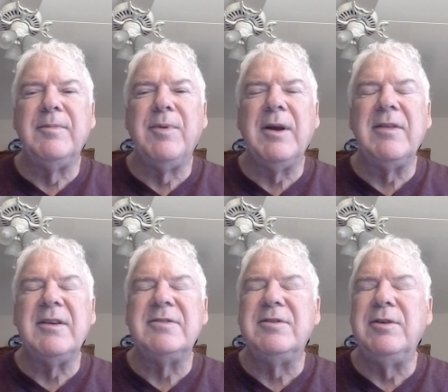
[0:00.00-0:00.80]
bring
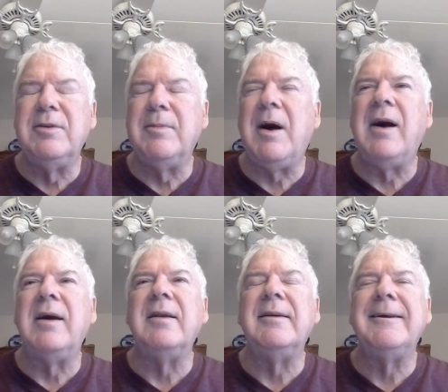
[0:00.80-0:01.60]
this to your
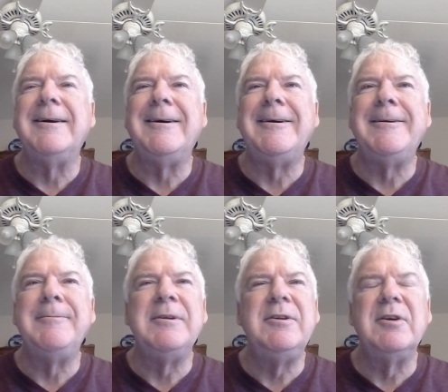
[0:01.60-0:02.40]
mind,
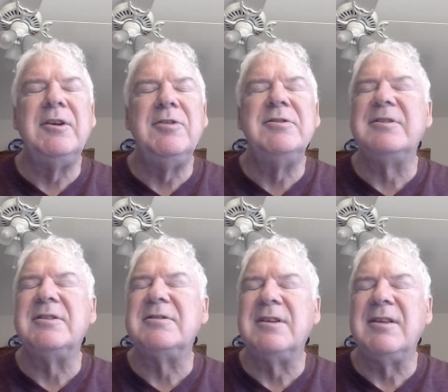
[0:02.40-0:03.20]
and you can use
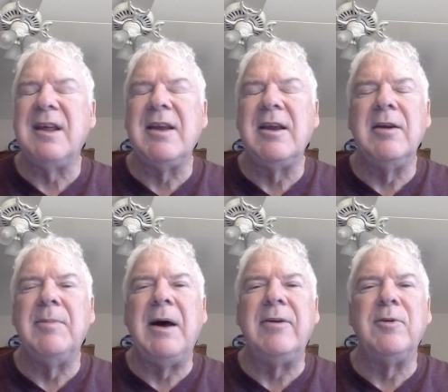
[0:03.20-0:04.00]
this in thinking
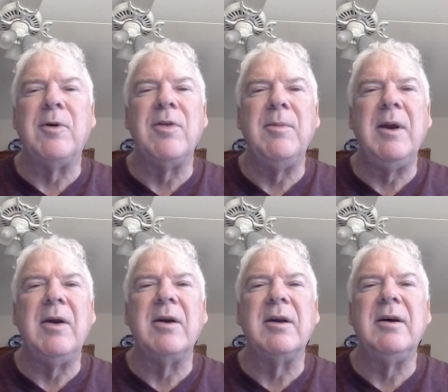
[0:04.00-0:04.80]
about North
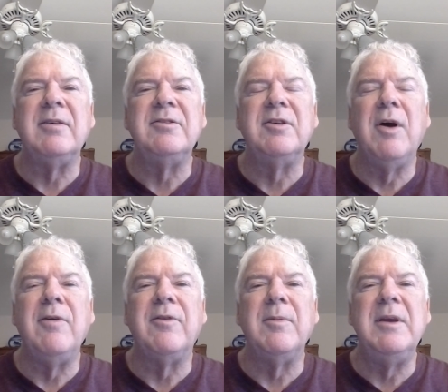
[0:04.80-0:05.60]
America as you go
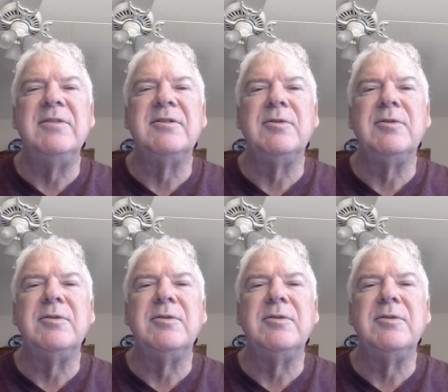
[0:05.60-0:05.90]
from east